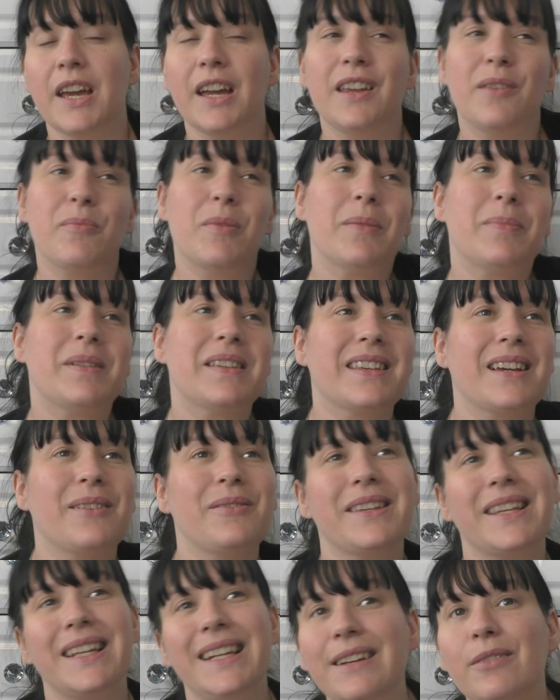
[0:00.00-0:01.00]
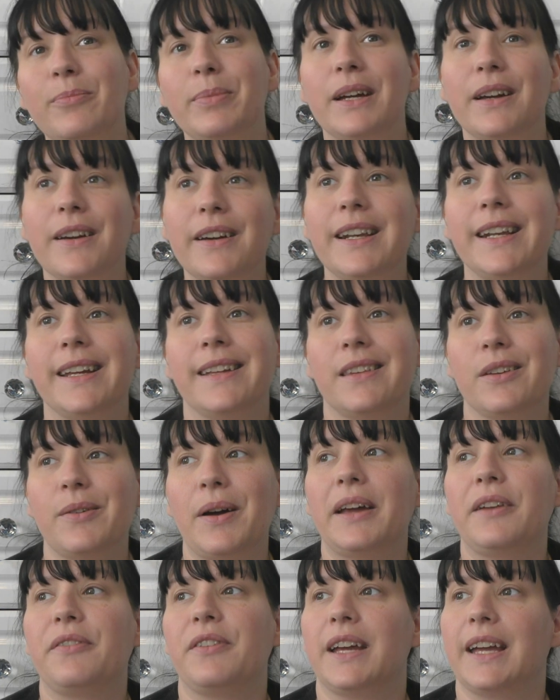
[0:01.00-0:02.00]
You might be saying it's a little bit early to do
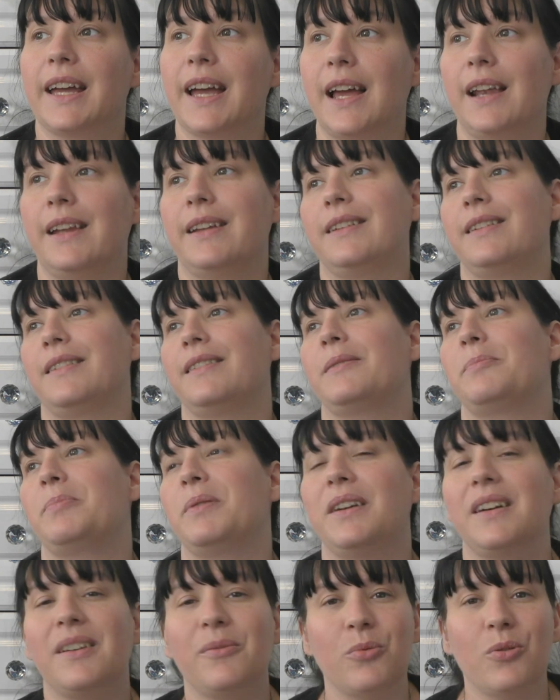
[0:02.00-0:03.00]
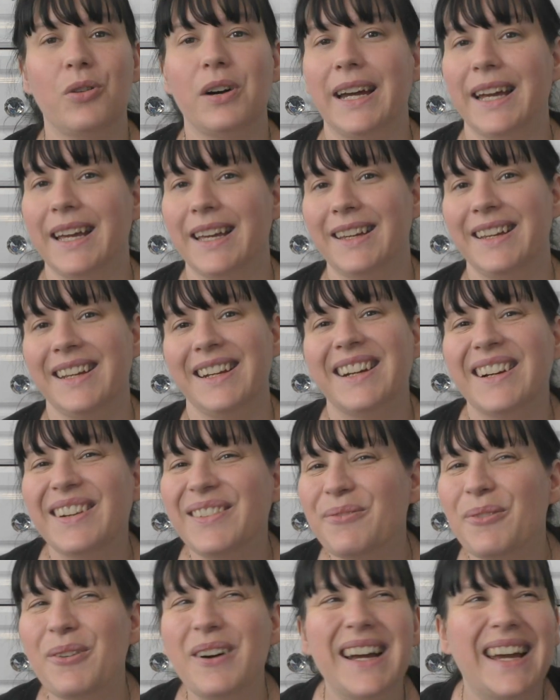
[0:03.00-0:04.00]
advent calendars, but why? You
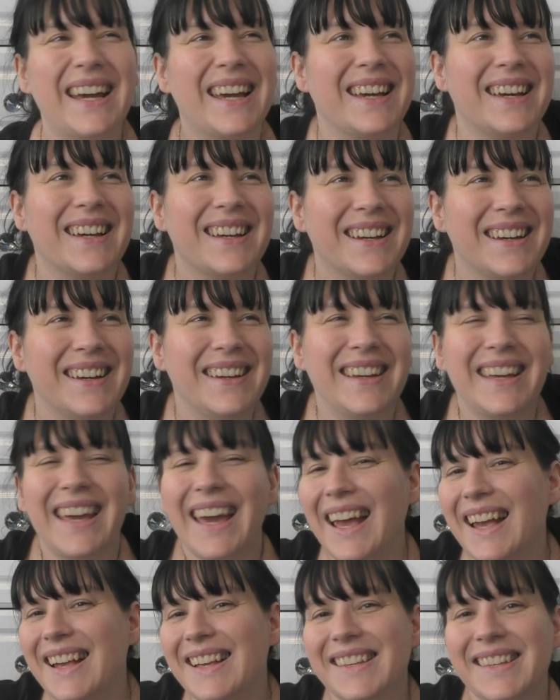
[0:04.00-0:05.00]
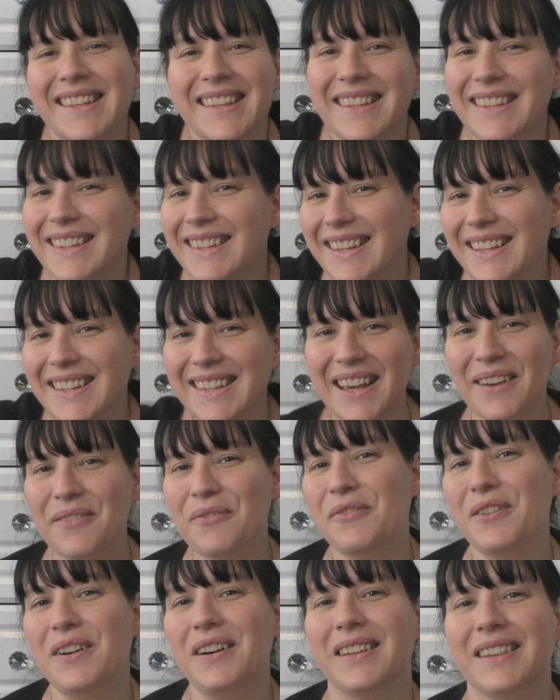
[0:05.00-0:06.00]
know, why? who cares? Let's let's have
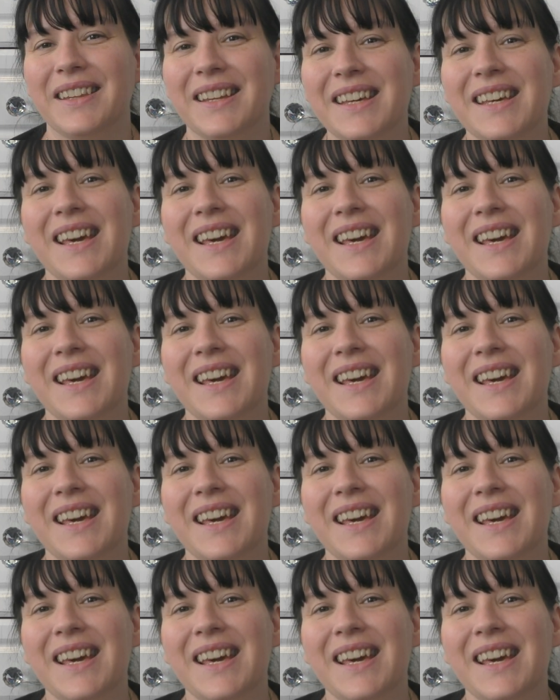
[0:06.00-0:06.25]
fun.